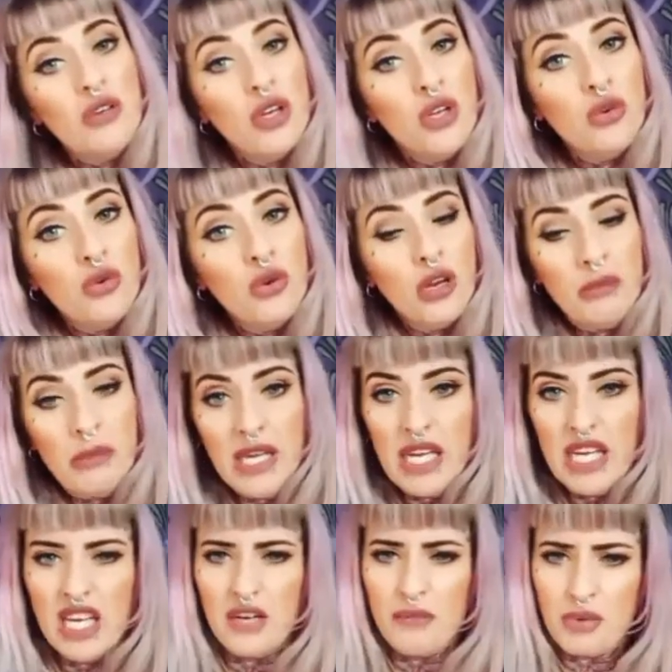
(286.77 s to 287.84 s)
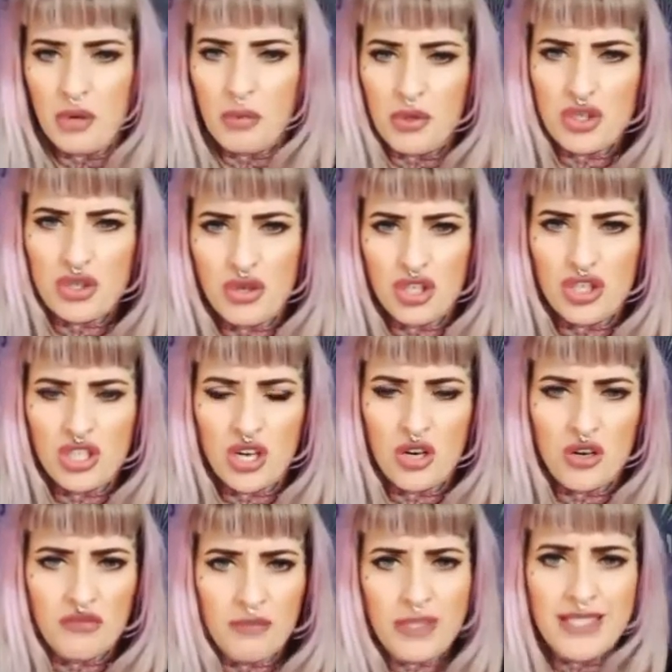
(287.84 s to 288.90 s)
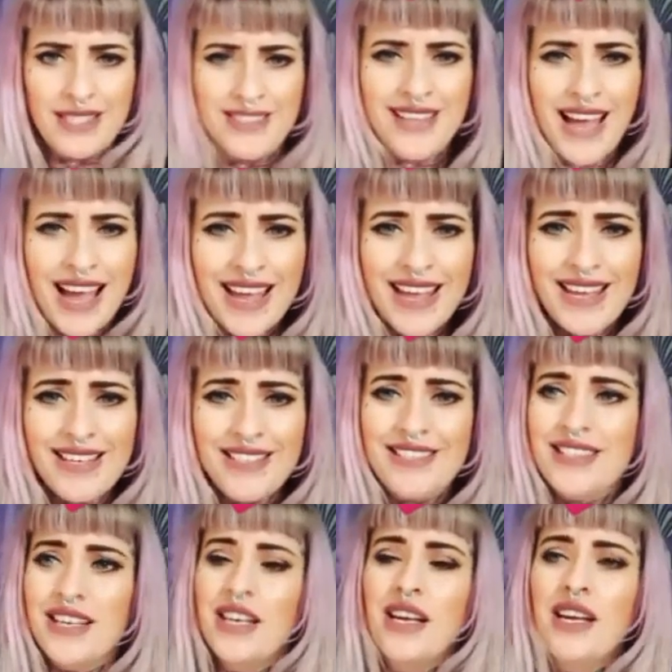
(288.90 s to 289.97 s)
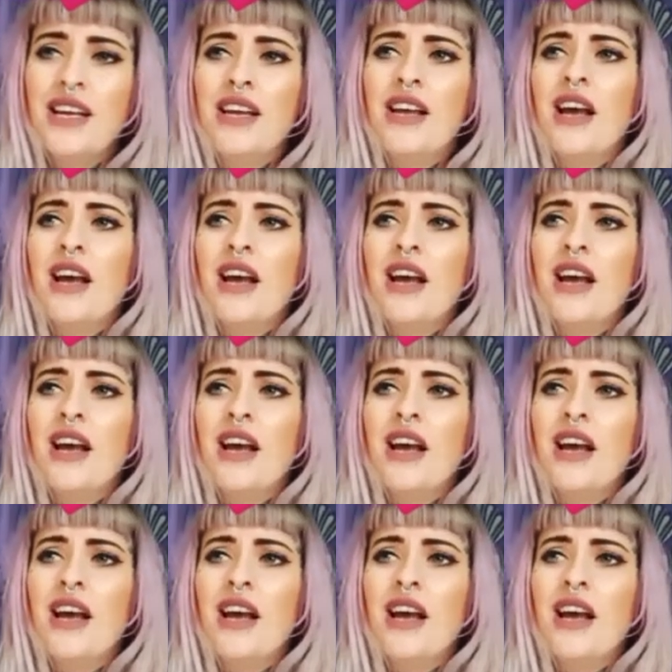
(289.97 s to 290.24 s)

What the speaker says: I'm going to go and make a proper Scottish dinner of mince and tatties.